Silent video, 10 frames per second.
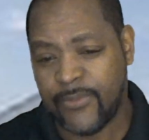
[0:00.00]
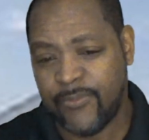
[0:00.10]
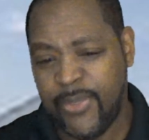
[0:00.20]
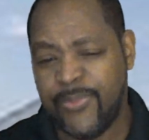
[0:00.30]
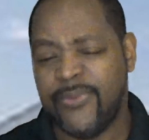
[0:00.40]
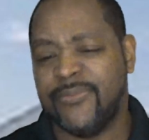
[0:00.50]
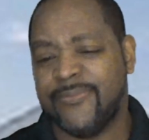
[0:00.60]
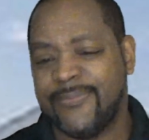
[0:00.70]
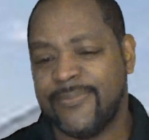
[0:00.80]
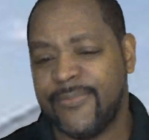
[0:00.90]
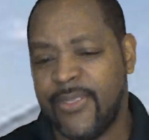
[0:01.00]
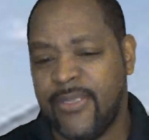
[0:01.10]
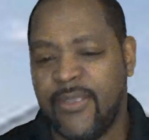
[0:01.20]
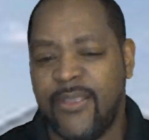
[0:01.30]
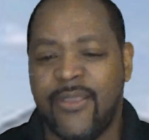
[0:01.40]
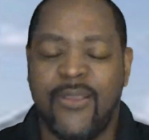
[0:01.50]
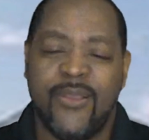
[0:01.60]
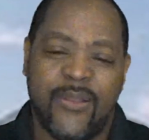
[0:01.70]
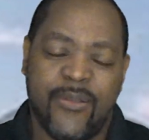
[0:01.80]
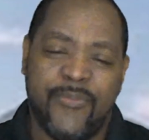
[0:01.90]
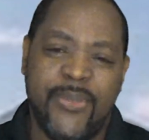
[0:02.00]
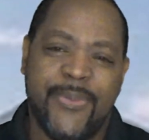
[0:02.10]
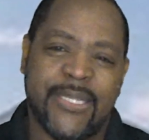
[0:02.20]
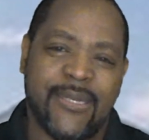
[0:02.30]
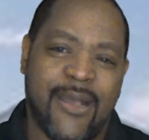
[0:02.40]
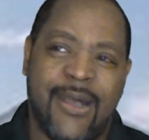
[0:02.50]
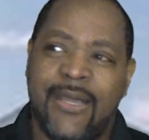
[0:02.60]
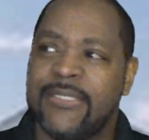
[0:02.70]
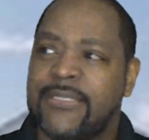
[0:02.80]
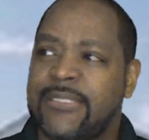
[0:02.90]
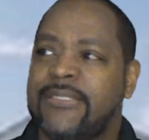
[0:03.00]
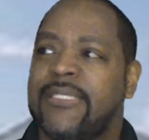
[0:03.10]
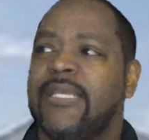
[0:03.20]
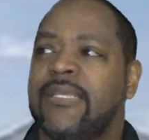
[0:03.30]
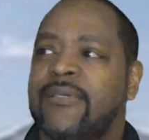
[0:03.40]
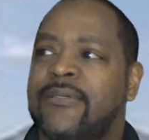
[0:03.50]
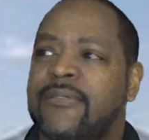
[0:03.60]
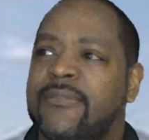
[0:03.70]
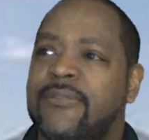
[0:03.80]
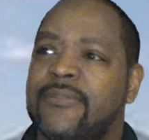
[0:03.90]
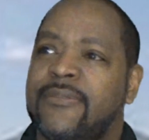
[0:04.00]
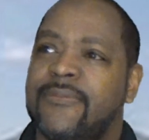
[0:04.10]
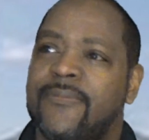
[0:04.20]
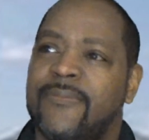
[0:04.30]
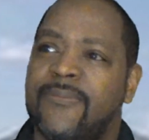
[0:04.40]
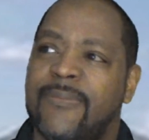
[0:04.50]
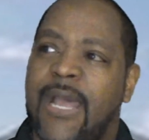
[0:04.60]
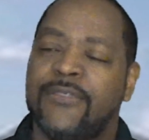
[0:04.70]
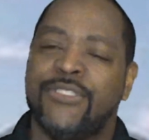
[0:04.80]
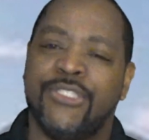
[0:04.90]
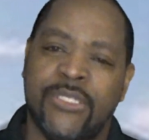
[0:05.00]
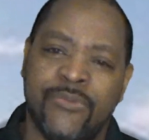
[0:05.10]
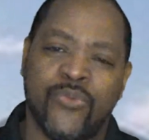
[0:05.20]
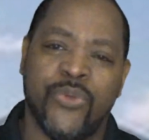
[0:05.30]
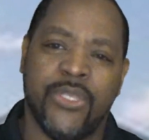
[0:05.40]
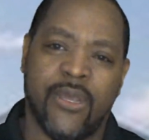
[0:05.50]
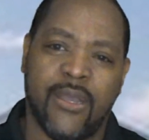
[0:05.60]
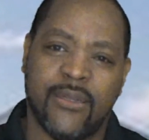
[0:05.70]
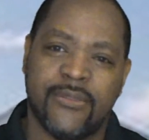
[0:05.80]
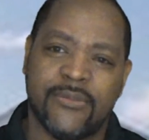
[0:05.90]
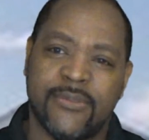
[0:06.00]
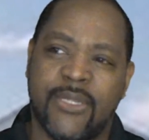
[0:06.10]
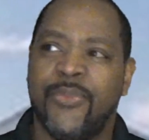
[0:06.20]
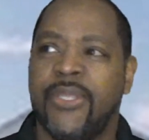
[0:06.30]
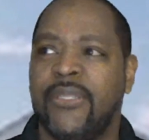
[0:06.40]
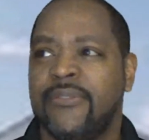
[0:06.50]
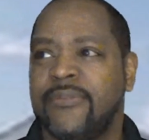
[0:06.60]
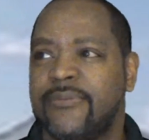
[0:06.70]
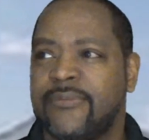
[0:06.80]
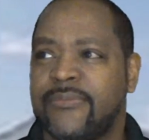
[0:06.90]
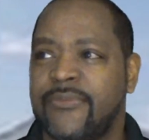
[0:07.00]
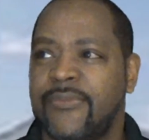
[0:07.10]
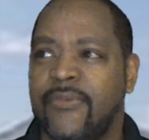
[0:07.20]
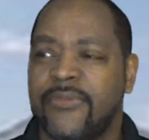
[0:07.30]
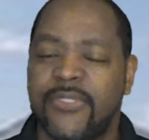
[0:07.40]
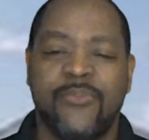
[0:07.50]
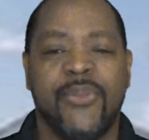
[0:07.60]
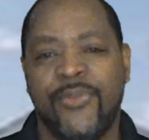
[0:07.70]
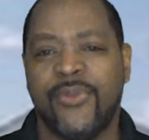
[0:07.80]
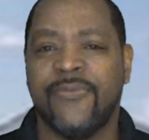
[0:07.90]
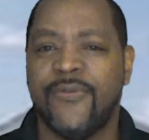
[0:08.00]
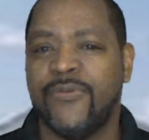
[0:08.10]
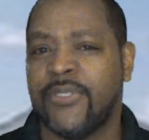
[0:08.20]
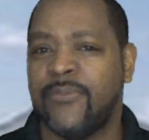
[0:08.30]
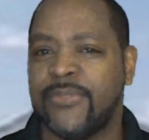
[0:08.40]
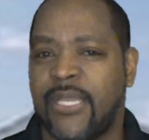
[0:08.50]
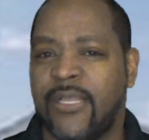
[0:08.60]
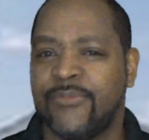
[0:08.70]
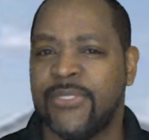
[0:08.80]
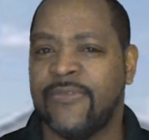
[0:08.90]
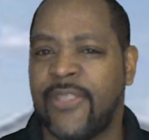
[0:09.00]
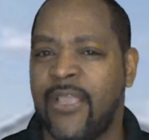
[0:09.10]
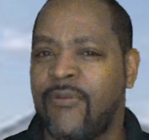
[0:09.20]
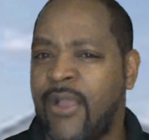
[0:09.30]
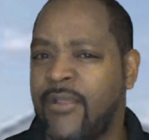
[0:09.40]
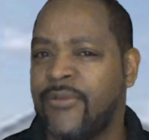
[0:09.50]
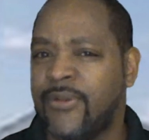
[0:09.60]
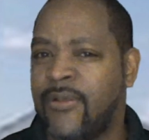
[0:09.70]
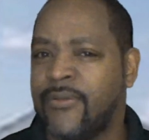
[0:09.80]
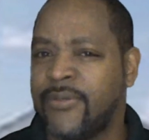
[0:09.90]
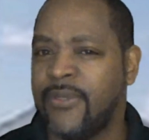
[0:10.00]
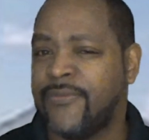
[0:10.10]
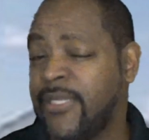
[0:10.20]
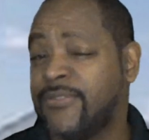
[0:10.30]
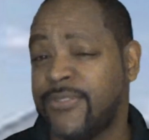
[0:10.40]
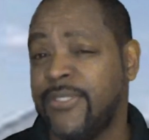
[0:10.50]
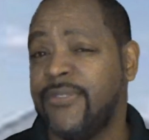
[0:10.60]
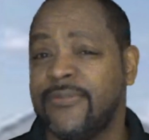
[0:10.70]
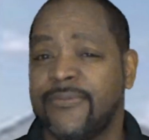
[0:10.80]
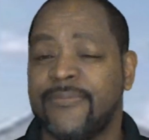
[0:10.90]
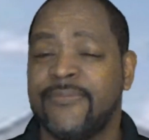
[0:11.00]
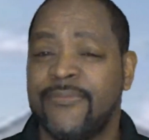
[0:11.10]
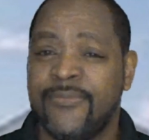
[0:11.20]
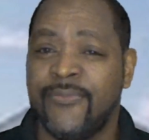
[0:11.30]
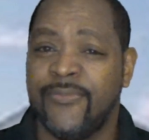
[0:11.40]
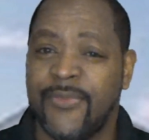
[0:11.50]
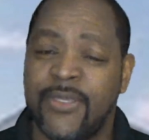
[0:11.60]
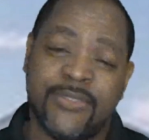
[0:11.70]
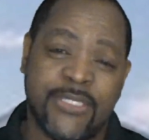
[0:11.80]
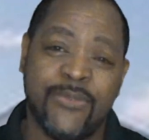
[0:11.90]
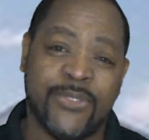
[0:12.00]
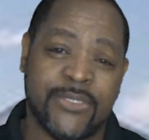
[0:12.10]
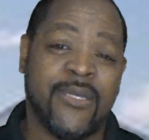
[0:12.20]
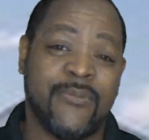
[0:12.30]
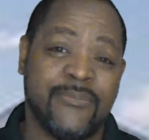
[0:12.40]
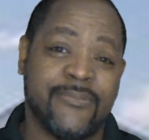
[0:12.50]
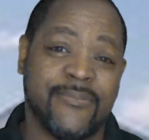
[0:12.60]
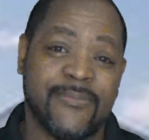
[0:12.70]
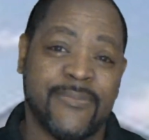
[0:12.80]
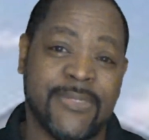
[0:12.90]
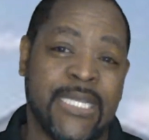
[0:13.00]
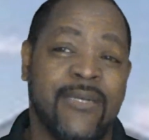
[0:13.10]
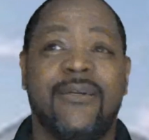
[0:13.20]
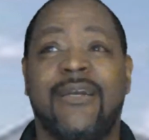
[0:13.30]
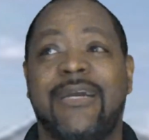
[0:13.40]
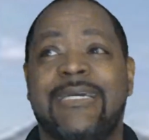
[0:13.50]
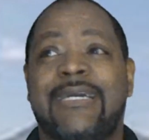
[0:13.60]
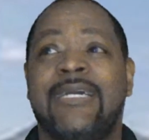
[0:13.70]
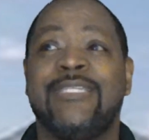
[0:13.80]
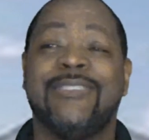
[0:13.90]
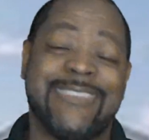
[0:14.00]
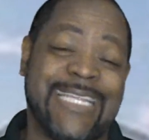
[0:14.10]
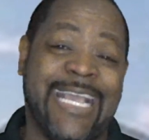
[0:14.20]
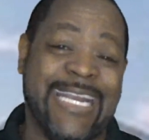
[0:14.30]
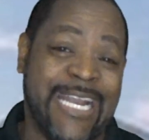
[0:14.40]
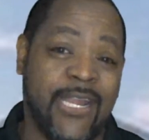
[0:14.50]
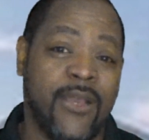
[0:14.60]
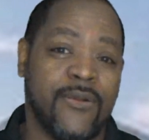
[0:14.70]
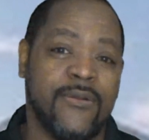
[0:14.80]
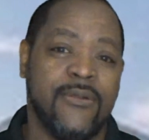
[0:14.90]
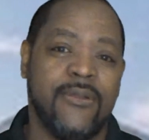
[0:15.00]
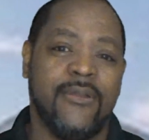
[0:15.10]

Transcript: people people can honestly tell how genuine we are. I mean, some people you can fool sometimes, but if they're around you long enough, they'll see you. They'll see what's up. They'll understand and know.